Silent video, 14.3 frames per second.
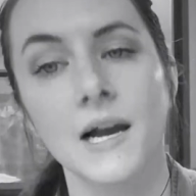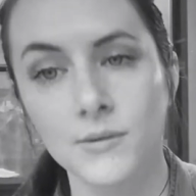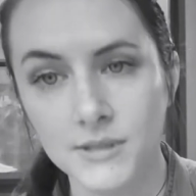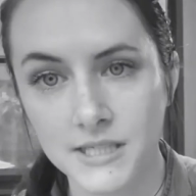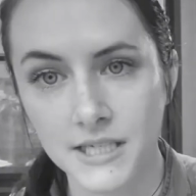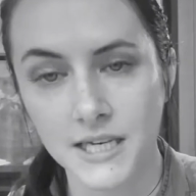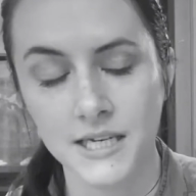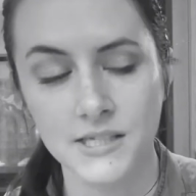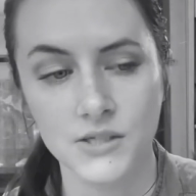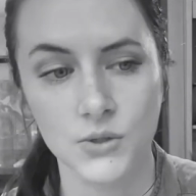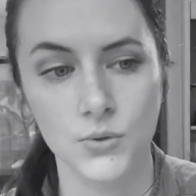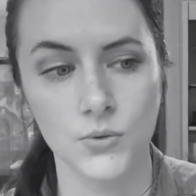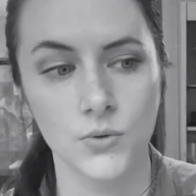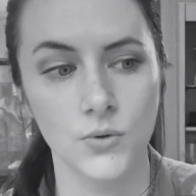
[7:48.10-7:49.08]
was the kid in
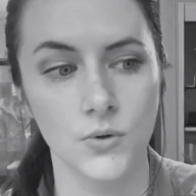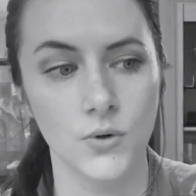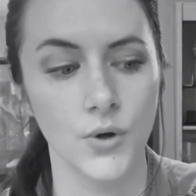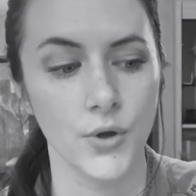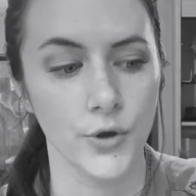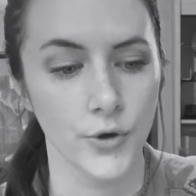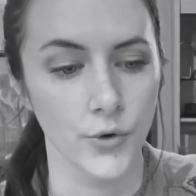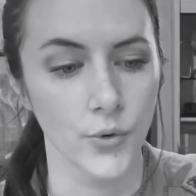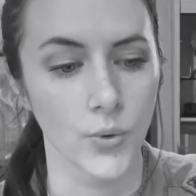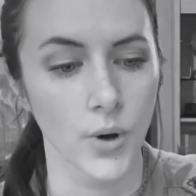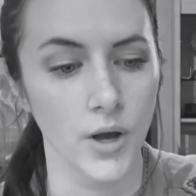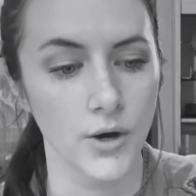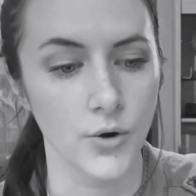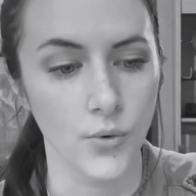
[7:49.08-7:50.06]
school who
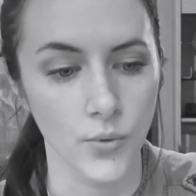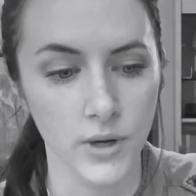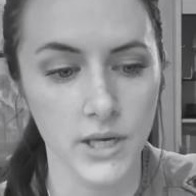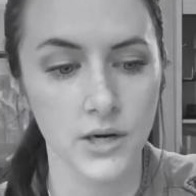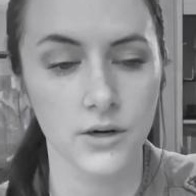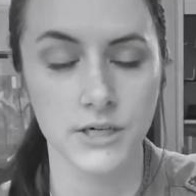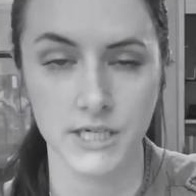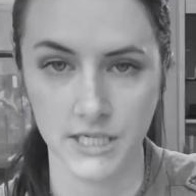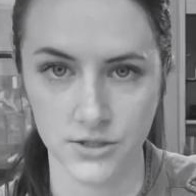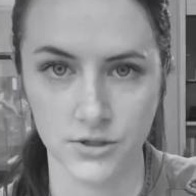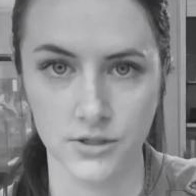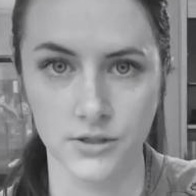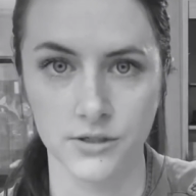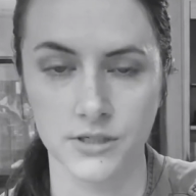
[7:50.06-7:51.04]
annoyed
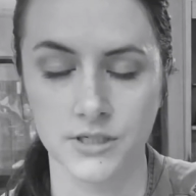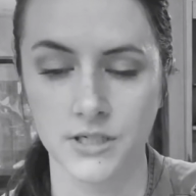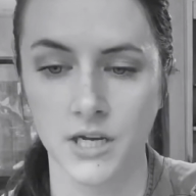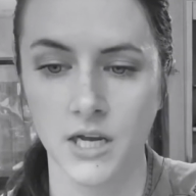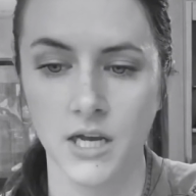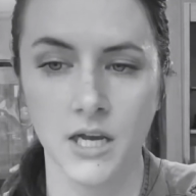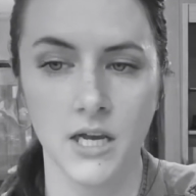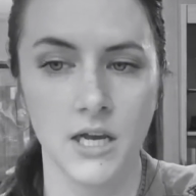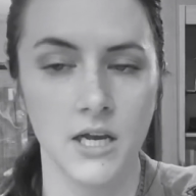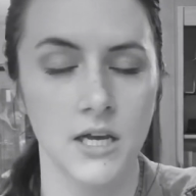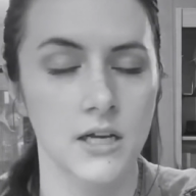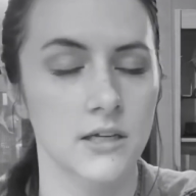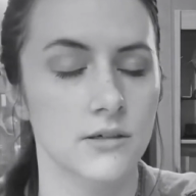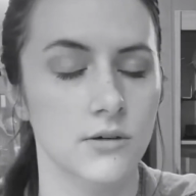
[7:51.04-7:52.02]

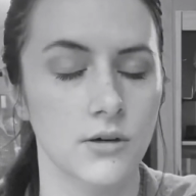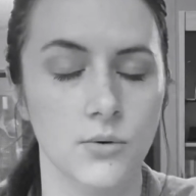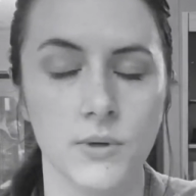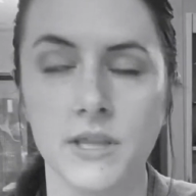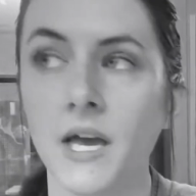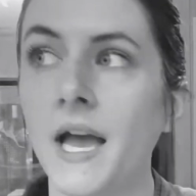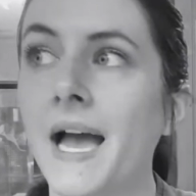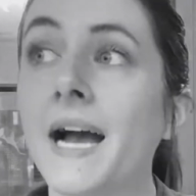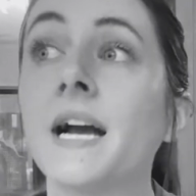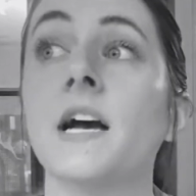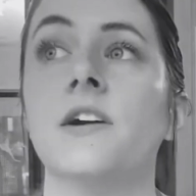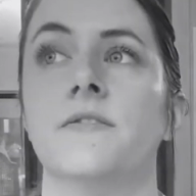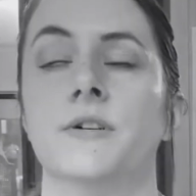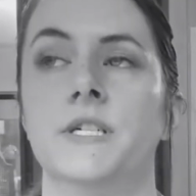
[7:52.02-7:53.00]
the heck
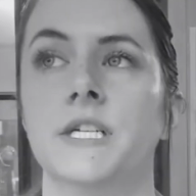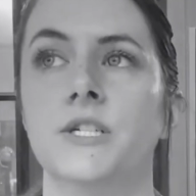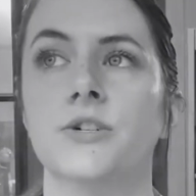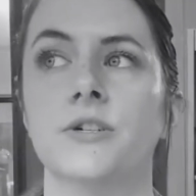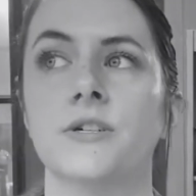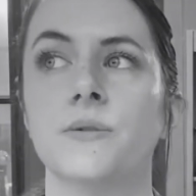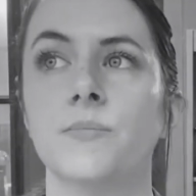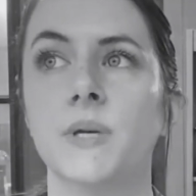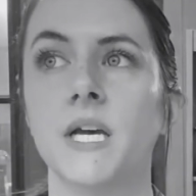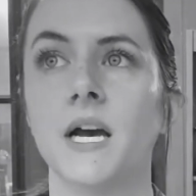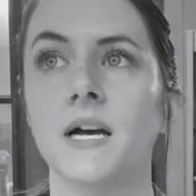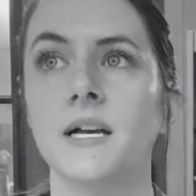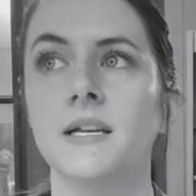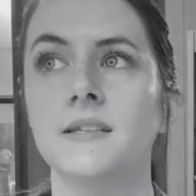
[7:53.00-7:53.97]
out of her teachers
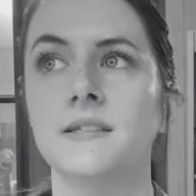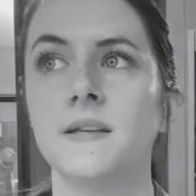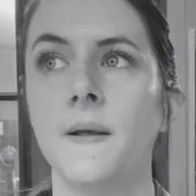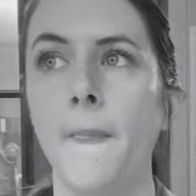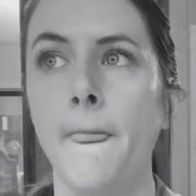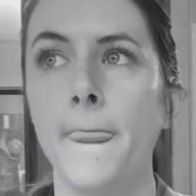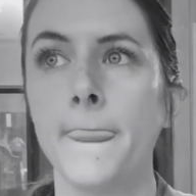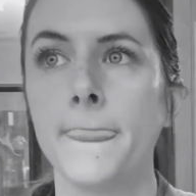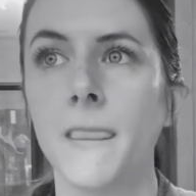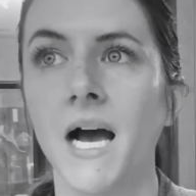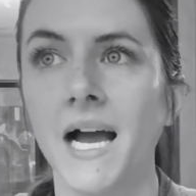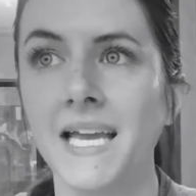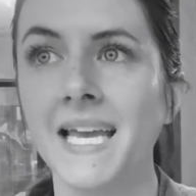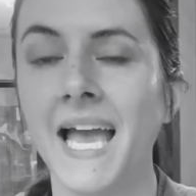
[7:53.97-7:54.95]
because
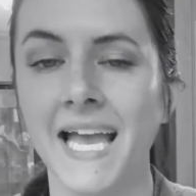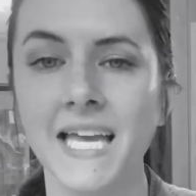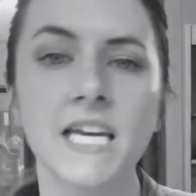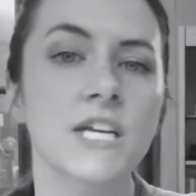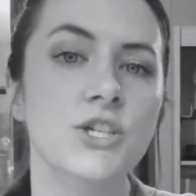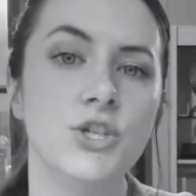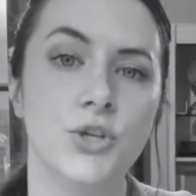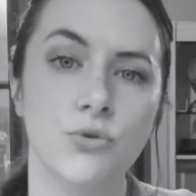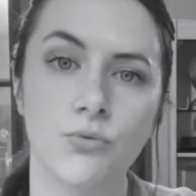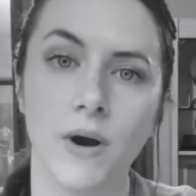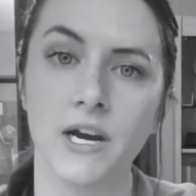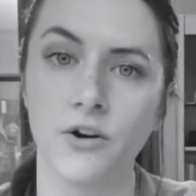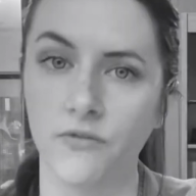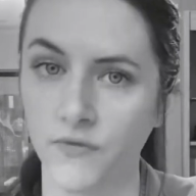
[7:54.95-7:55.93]
I hated to
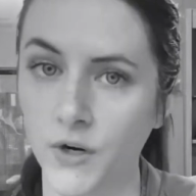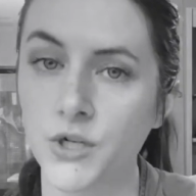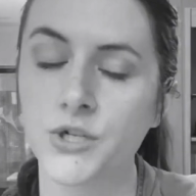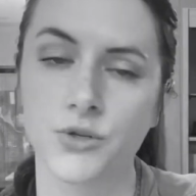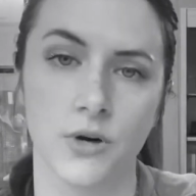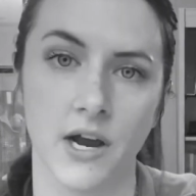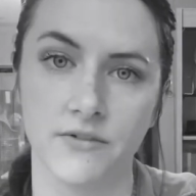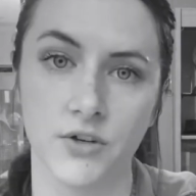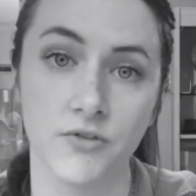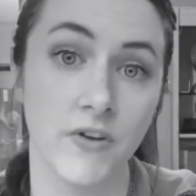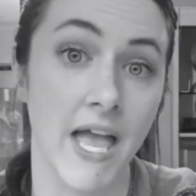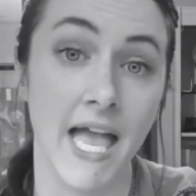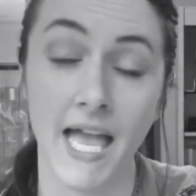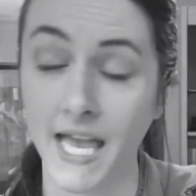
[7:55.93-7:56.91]
write a first draft of
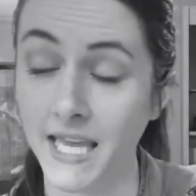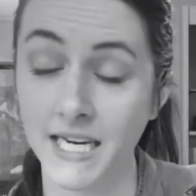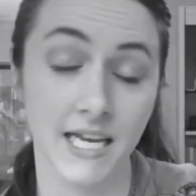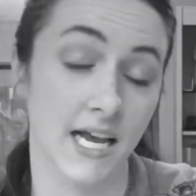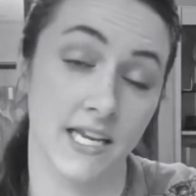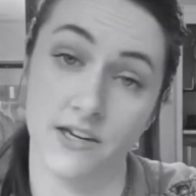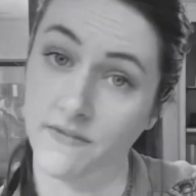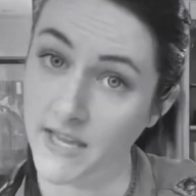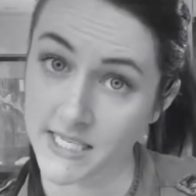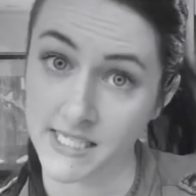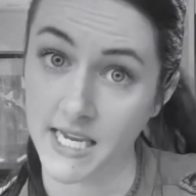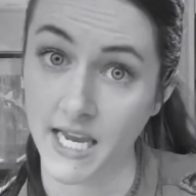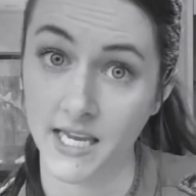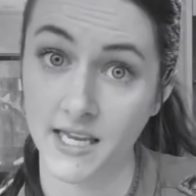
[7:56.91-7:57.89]
any kind of
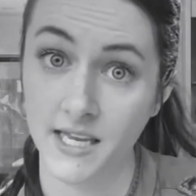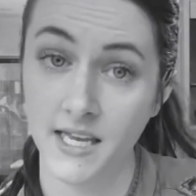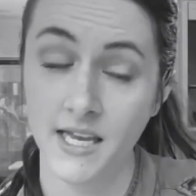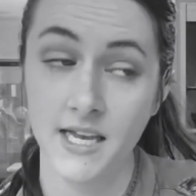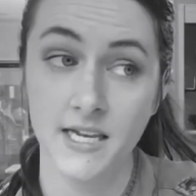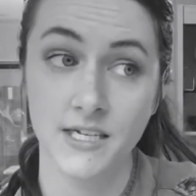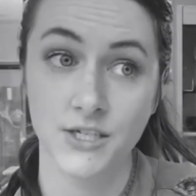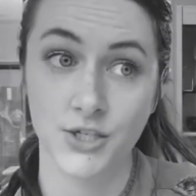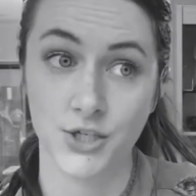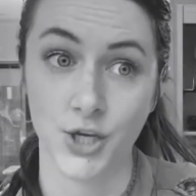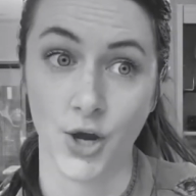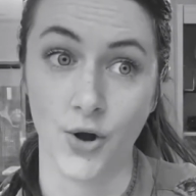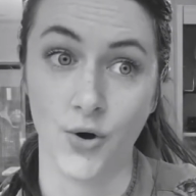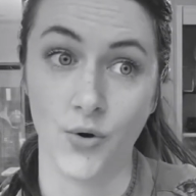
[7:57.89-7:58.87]
essay.
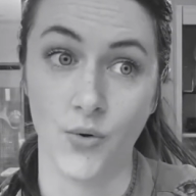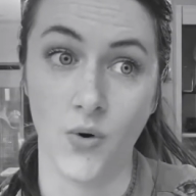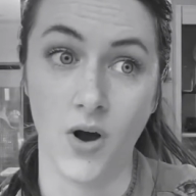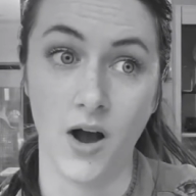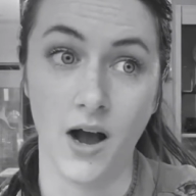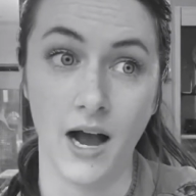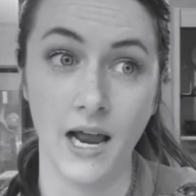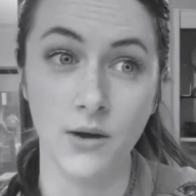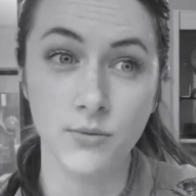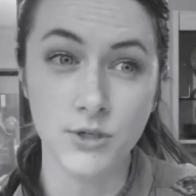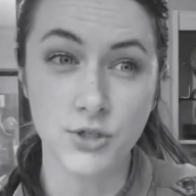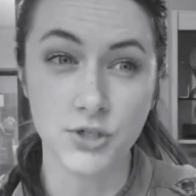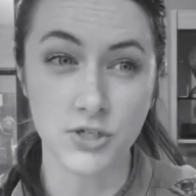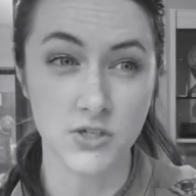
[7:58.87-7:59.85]
So I
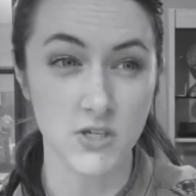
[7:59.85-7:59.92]
would just